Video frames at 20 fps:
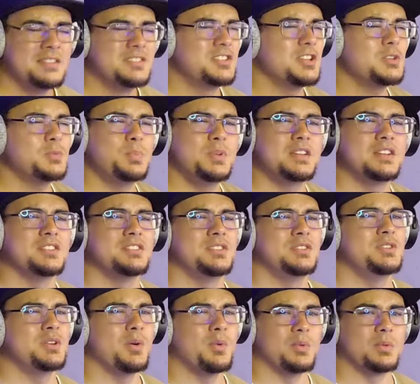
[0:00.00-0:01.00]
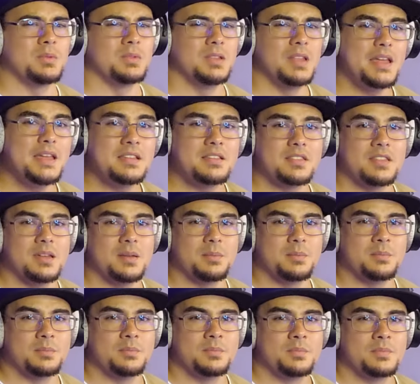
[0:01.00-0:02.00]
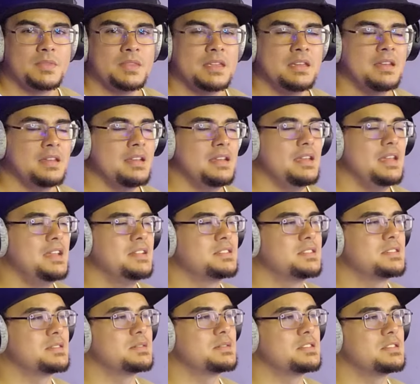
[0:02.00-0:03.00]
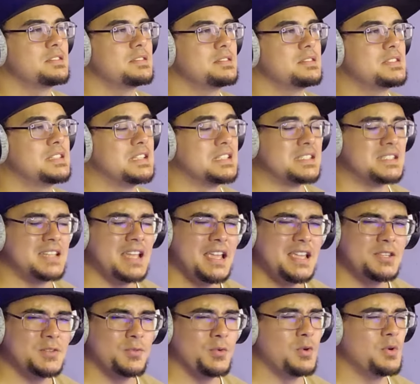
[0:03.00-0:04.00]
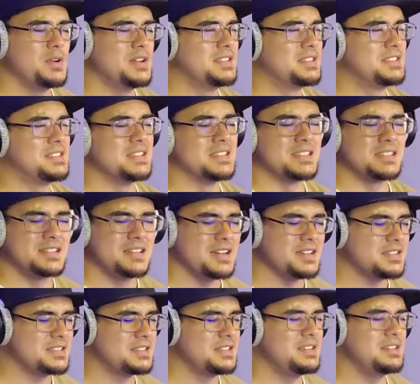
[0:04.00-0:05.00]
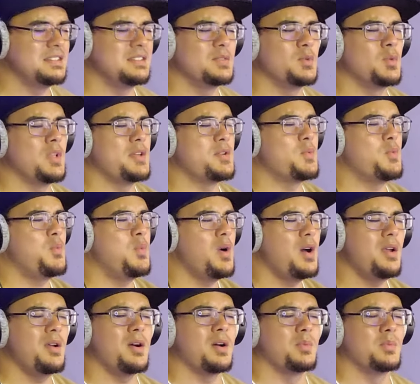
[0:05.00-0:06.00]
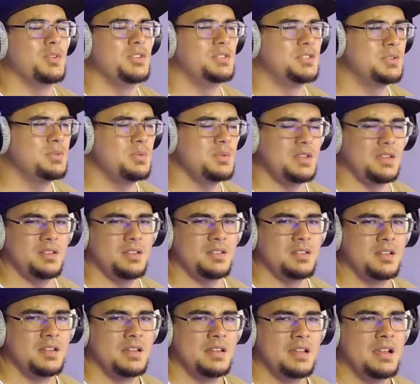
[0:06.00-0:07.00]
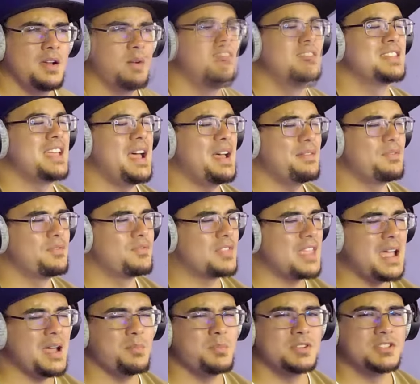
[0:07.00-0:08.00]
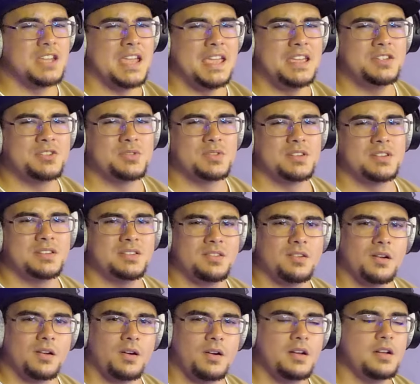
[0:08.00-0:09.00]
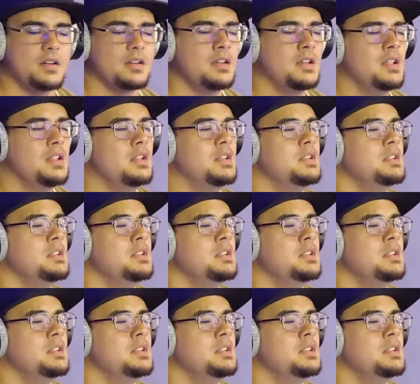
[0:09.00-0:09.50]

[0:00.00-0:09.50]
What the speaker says: just because you don't like them. It's distasteful. It's disgusting. Like, what are we doing to have that much hatred in your heart?